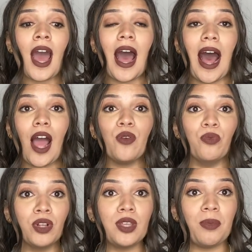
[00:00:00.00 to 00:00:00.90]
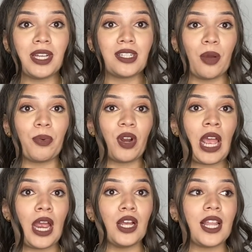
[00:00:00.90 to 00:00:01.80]
I really messed up her
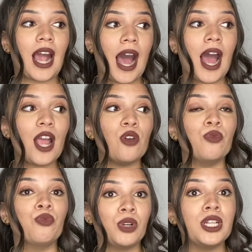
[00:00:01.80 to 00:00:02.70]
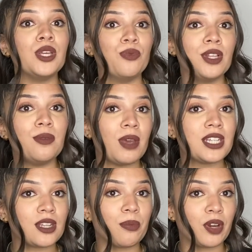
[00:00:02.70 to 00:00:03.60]
hair. Like, I really, really
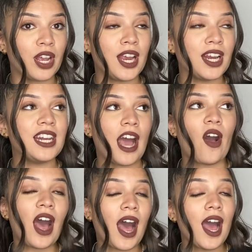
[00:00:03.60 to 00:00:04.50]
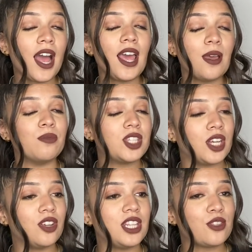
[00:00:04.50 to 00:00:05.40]
messed up her hair. Now, I am
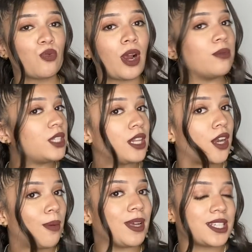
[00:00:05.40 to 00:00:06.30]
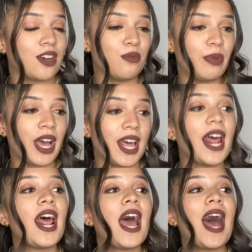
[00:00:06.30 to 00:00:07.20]
serious. This is where I'm telling on myself that
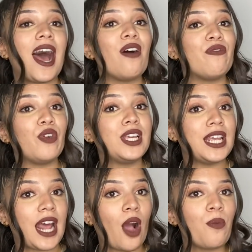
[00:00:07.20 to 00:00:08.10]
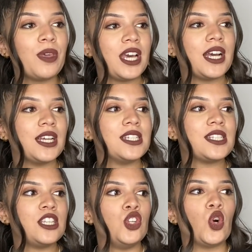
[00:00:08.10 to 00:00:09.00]
I'm freaking out because,
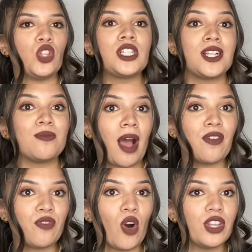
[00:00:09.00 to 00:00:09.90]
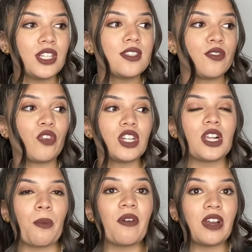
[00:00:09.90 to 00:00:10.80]
you know, this is my fault. This is the first
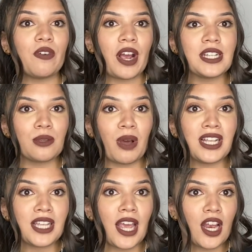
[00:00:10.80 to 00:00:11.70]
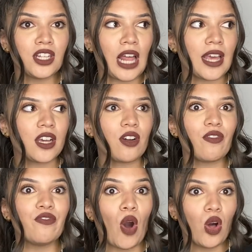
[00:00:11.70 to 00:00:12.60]
time I've ever had somebody's hair, like,
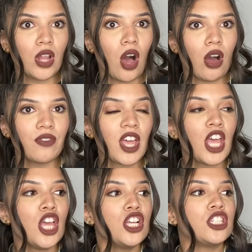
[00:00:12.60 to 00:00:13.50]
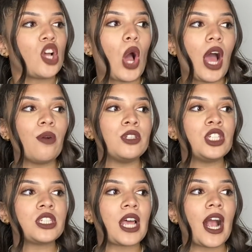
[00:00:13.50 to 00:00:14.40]
fall off. So I was
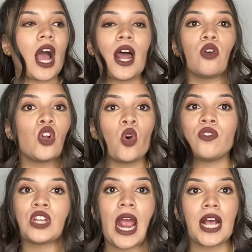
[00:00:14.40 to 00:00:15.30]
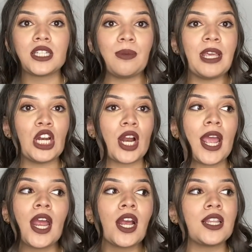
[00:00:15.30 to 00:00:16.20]
just like, I don't know if she has something in her
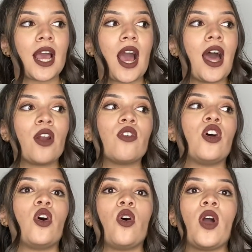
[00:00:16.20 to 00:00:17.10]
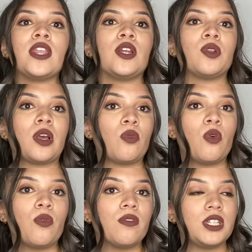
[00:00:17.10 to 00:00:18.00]
hair. Like, I don't know. And they were like,
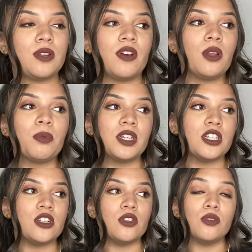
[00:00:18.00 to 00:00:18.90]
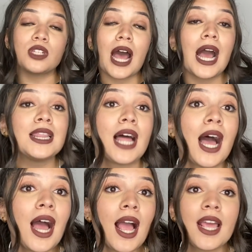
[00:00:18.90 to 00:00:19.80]
well, what developer did you use? I
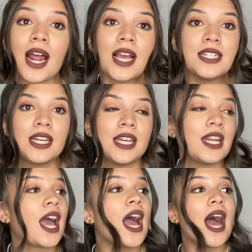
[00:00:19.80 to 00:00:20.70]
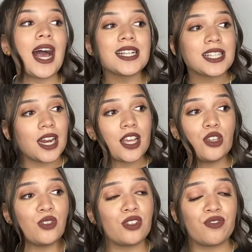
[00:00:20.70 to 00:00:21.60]
lied. I did. I said I
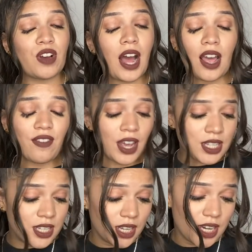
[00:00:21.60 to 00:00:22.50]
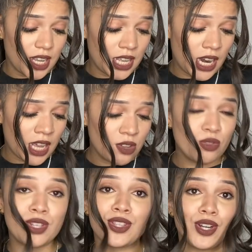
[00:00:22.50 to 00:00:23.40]
used 5. I didn't. I
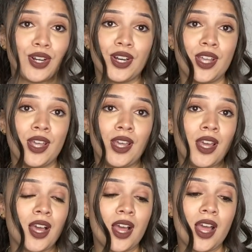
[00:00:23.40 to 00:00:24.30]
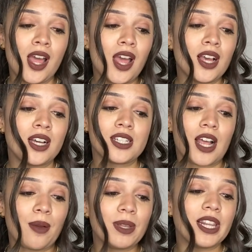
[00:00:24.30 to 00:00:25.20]
used 30 because
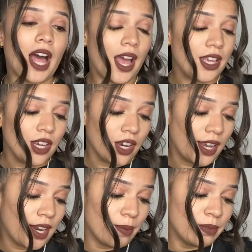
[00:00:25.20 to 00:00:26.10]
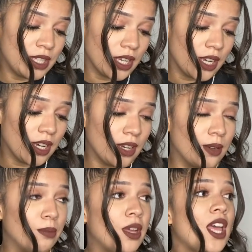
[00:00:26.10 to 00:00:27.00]
I'm a liar and I'm dumb.